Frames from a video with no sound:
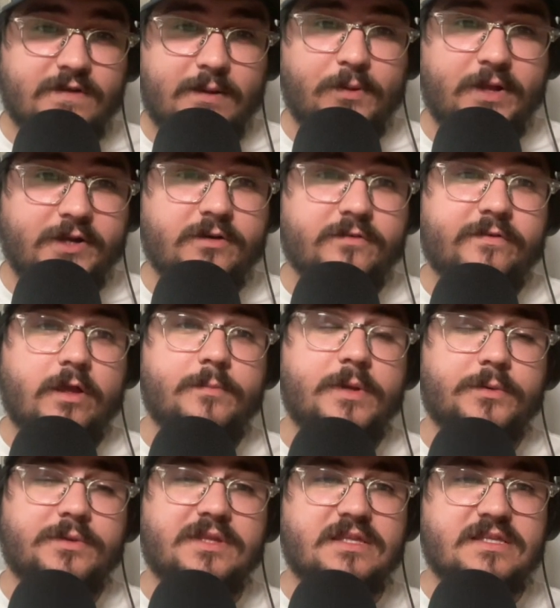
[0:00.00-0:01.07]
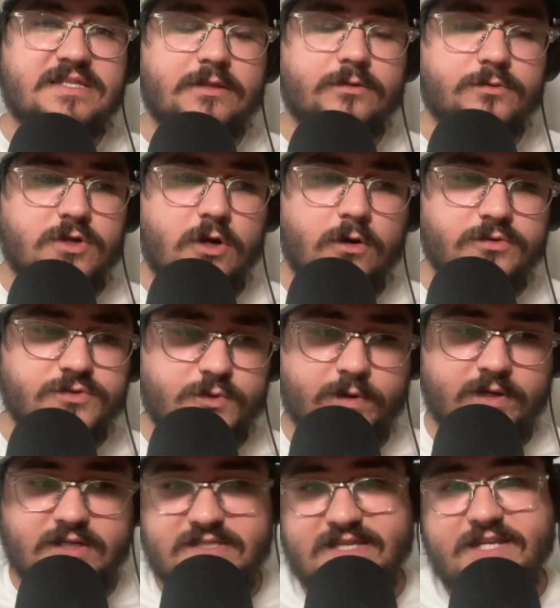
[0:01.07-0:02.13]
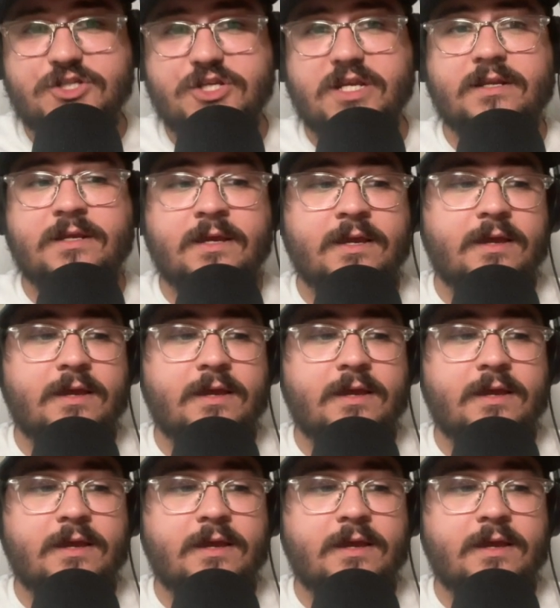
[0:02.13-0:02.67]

player development within the St. Louis Cardinals organization.